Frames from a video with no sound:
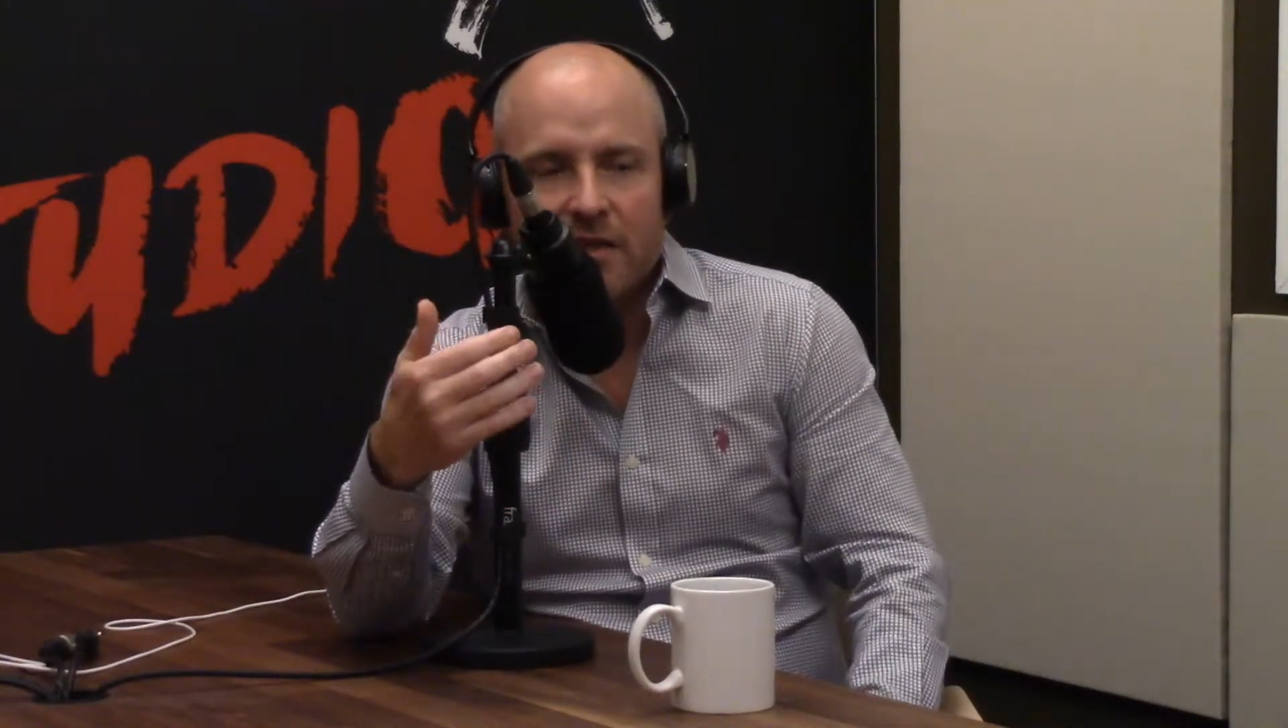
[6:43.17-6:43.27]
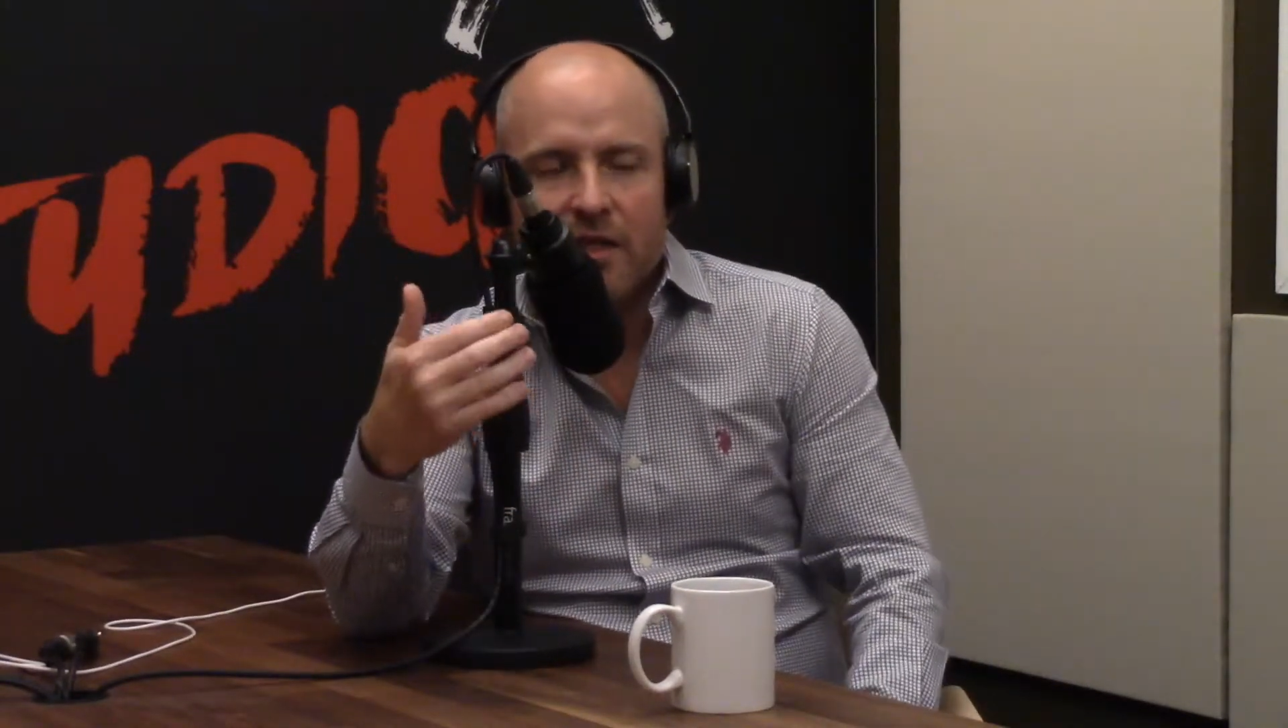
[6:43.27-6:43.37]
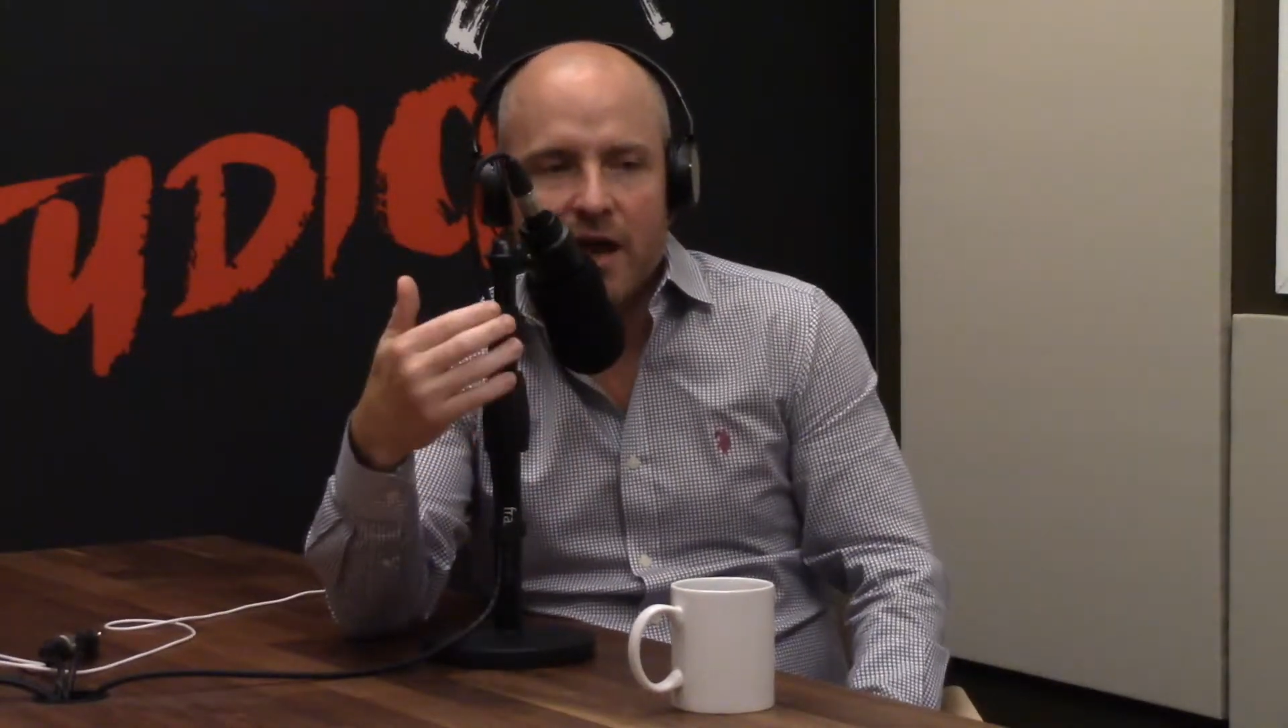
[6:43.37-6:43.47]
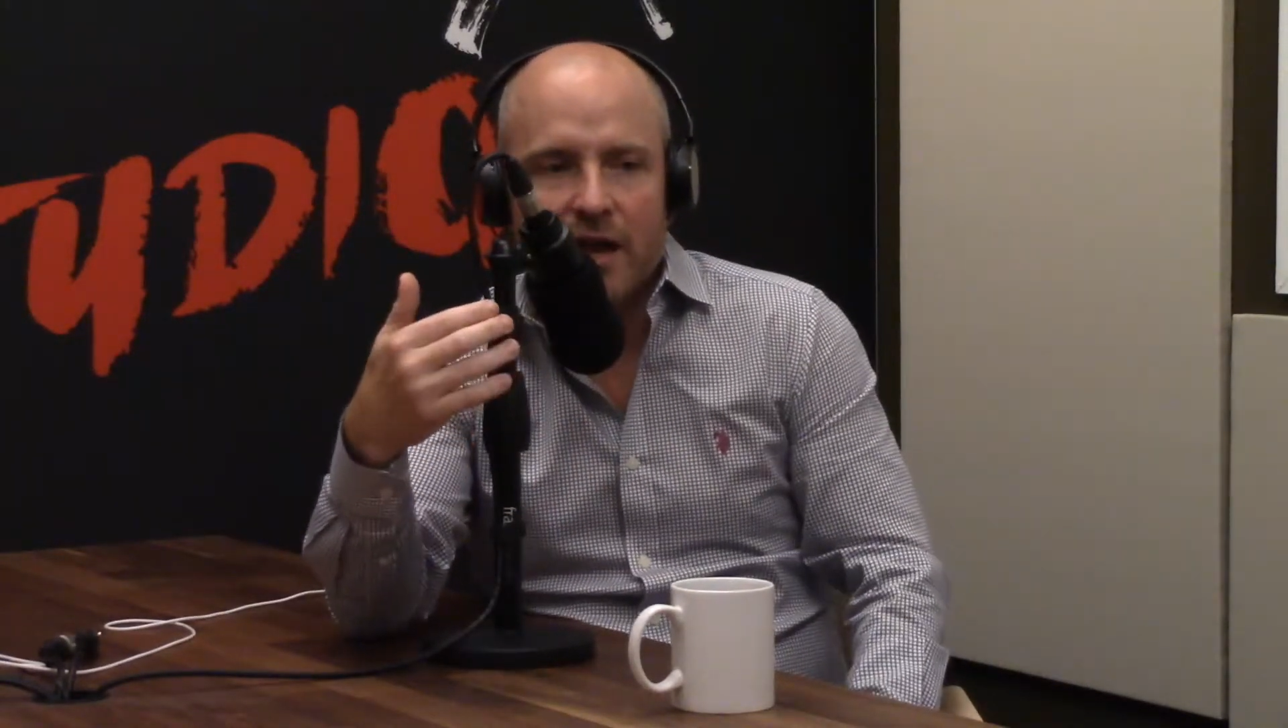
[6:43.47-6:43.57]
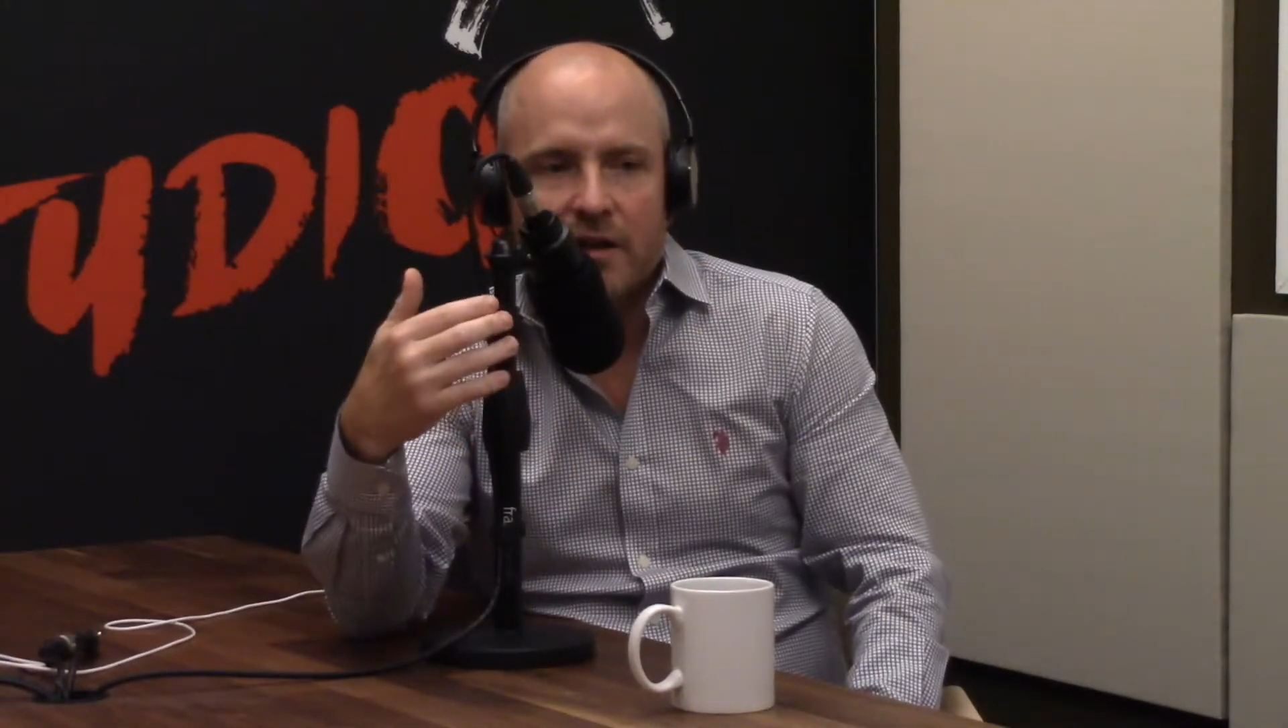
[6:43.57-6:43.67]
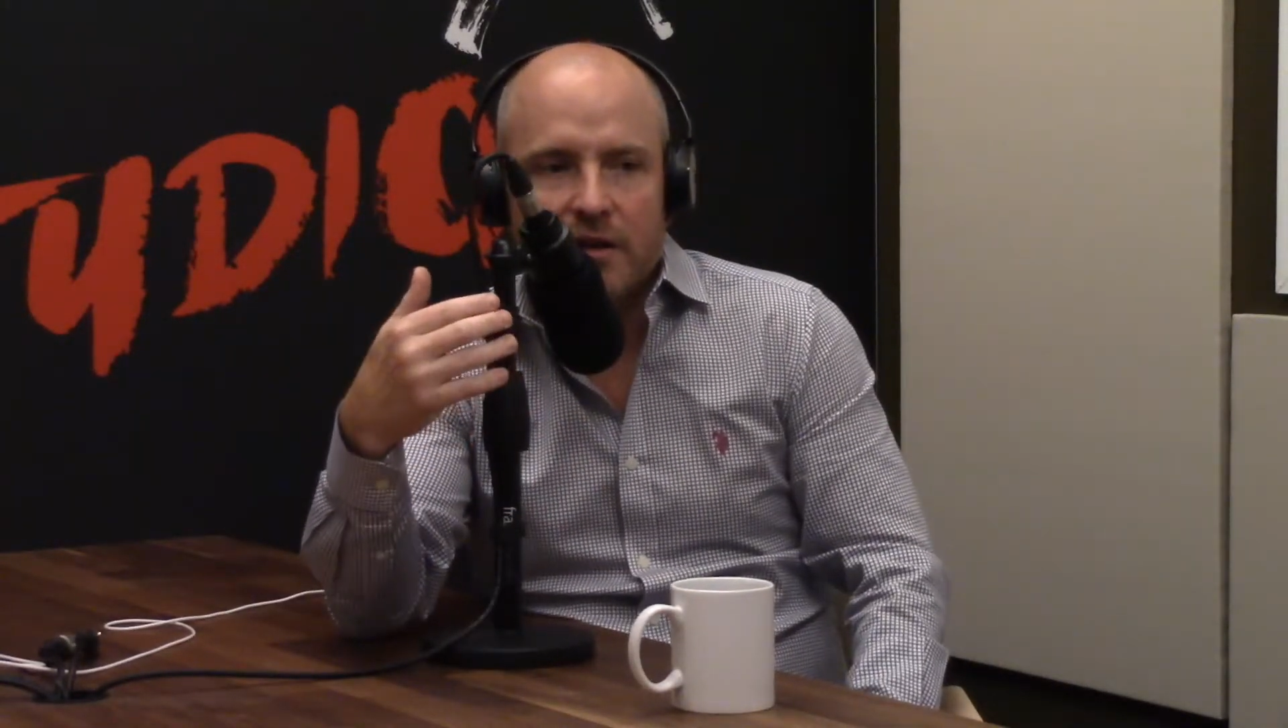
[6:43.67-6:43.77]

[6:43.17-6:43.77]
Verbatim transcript: that,